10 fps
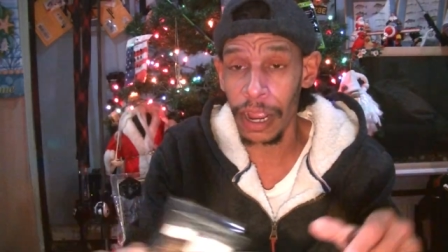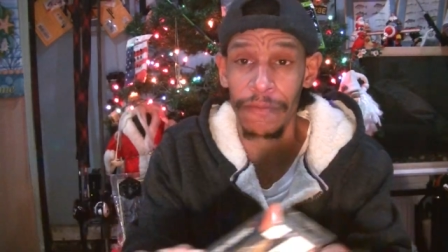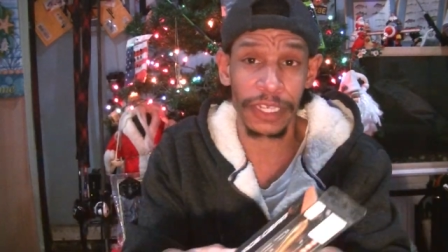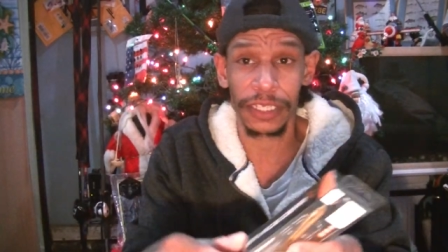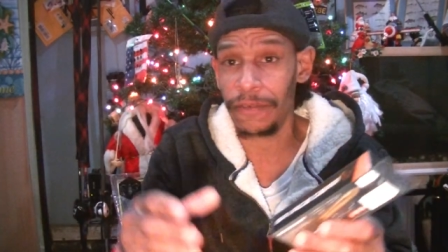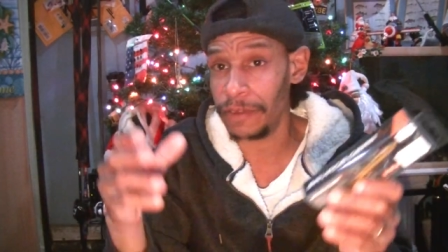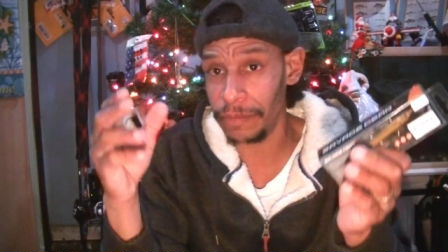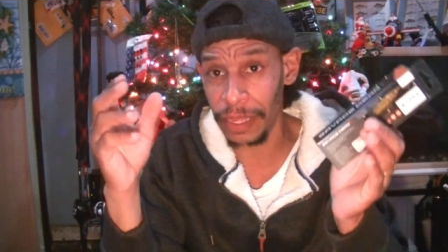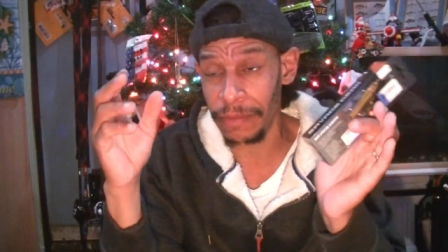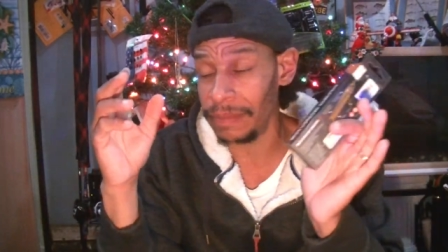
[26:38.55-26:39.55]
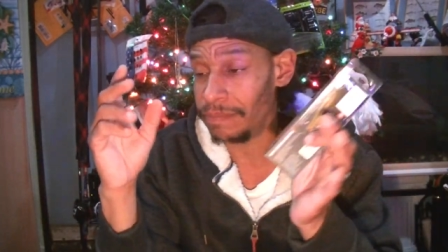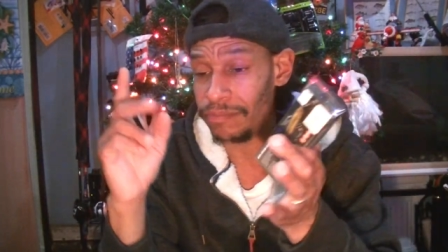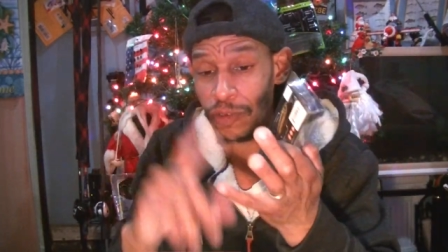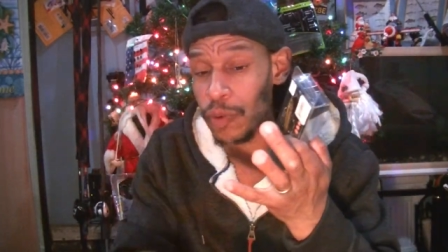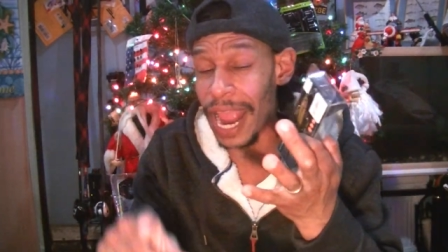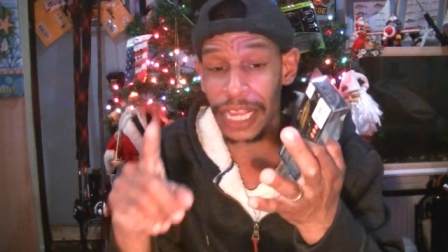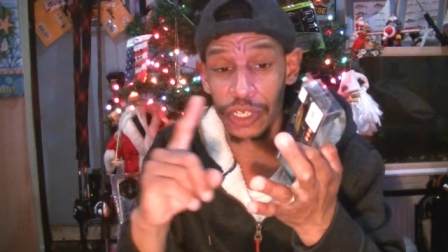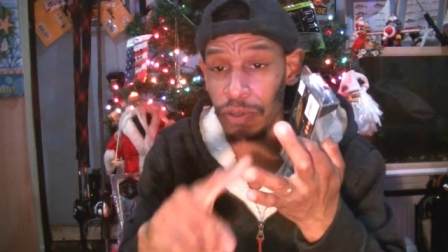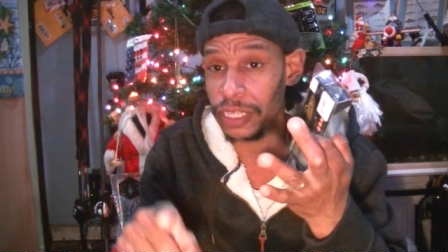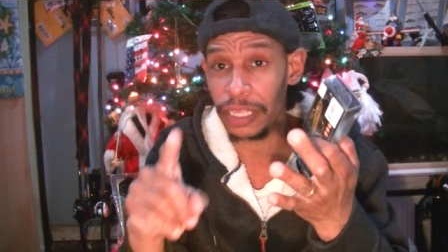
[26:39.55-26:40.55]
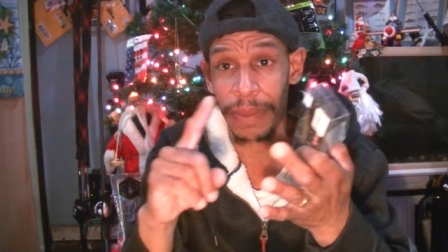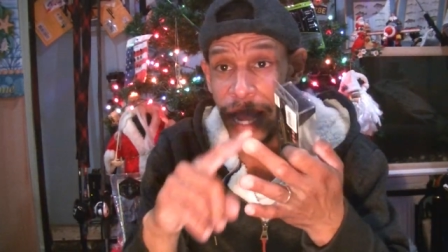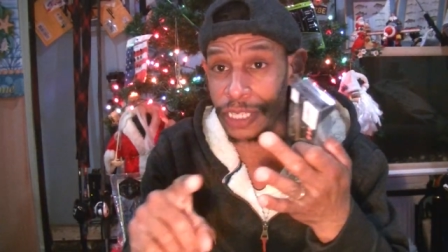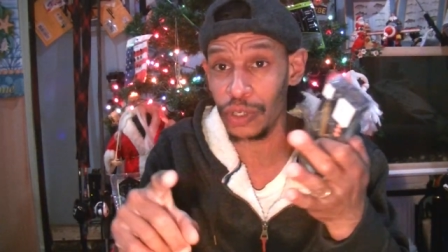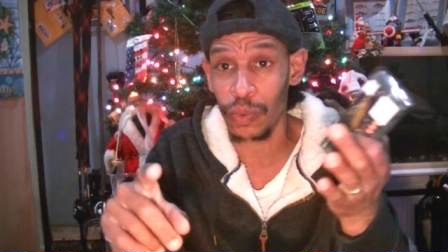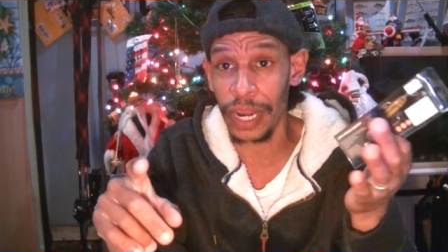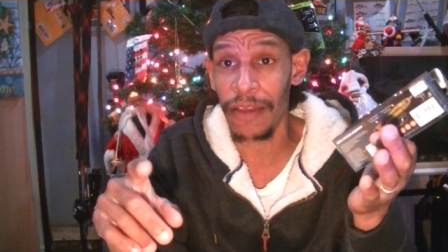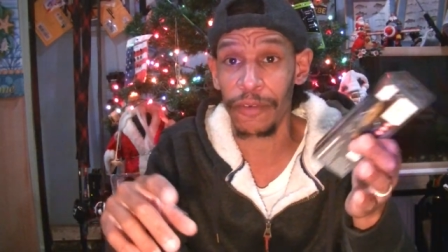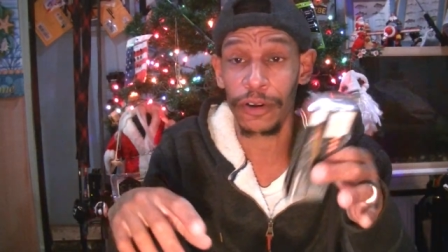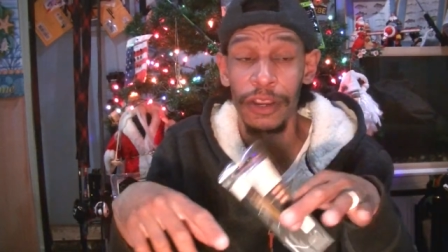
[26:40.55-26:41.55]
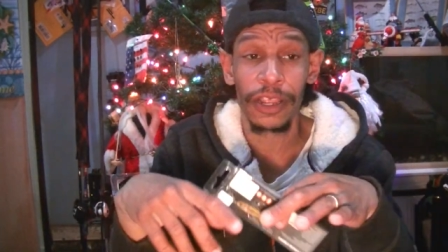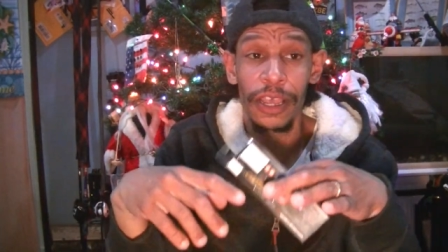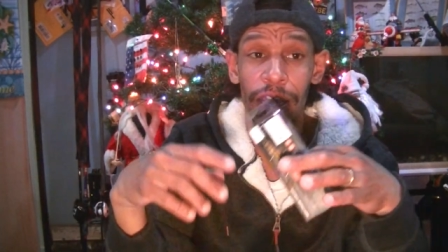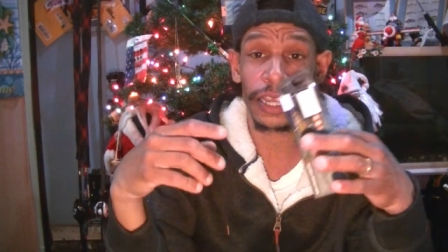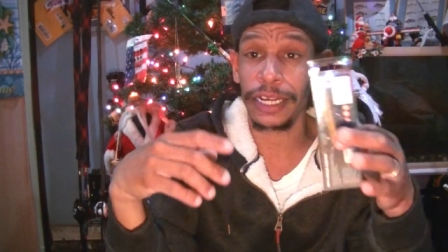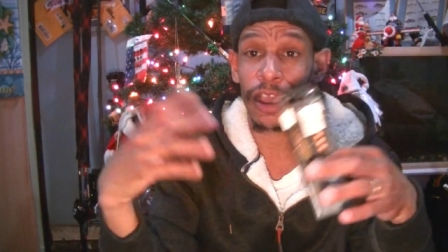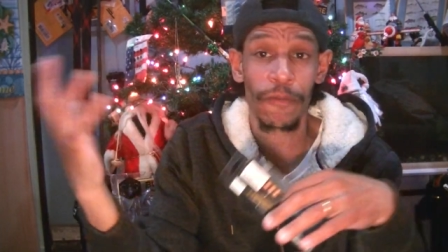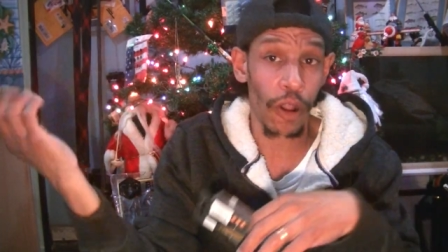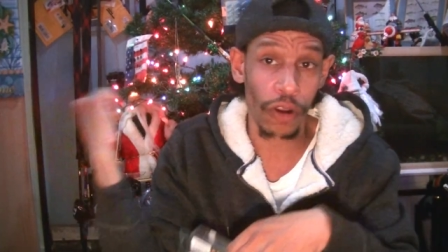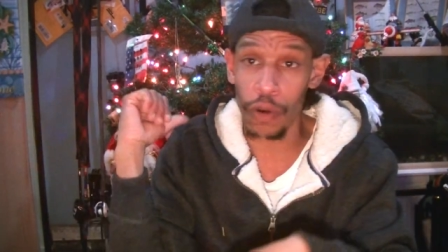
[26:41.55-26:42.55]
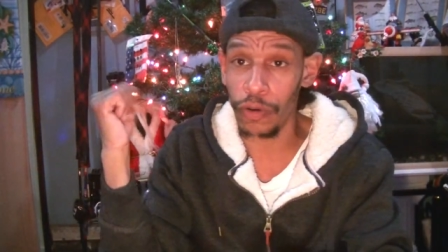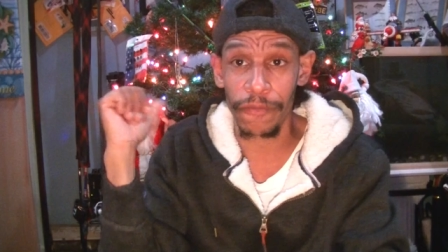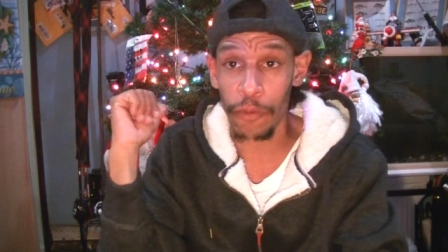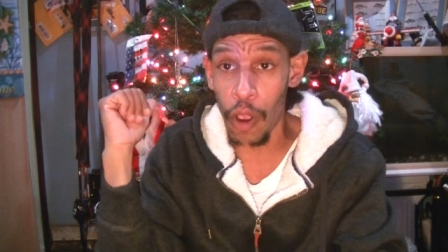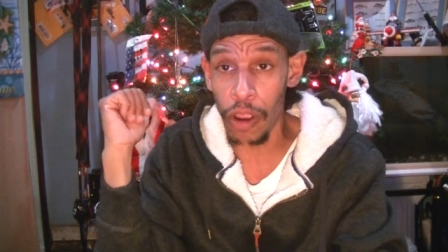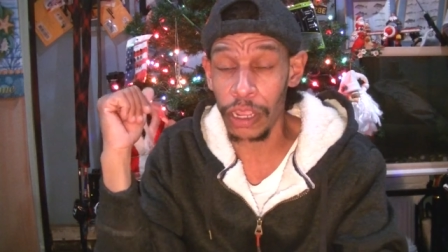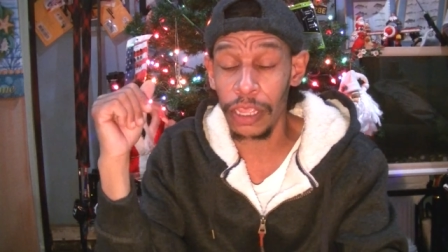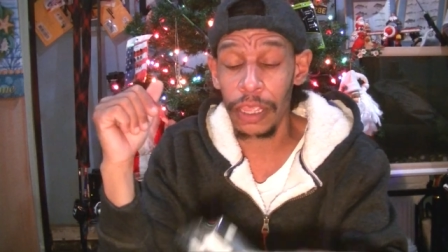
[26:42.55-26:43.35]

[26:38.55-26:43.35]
Obviously, if I'm in grass or lily pads or whatever, uh, in cover I'll go to a frog.